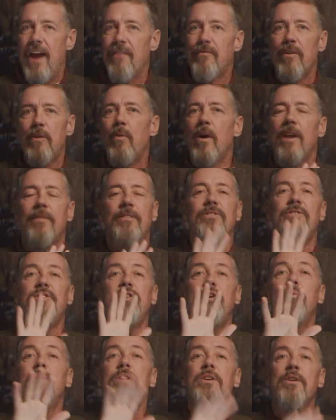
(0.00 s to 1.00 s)
every one of us,
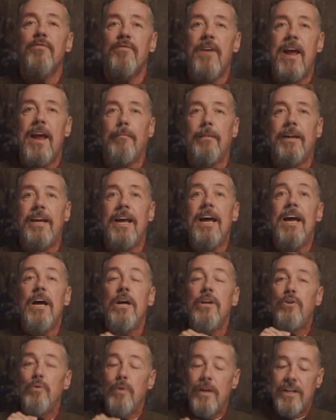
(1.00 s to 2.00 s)
you and your family,
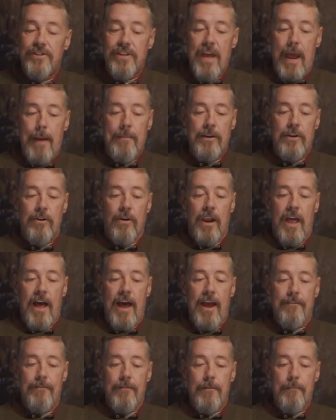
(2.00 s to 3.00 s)
to examine your
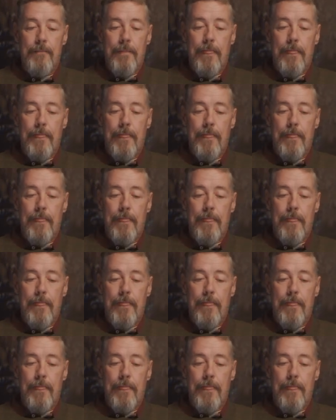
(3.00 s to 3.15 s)
life.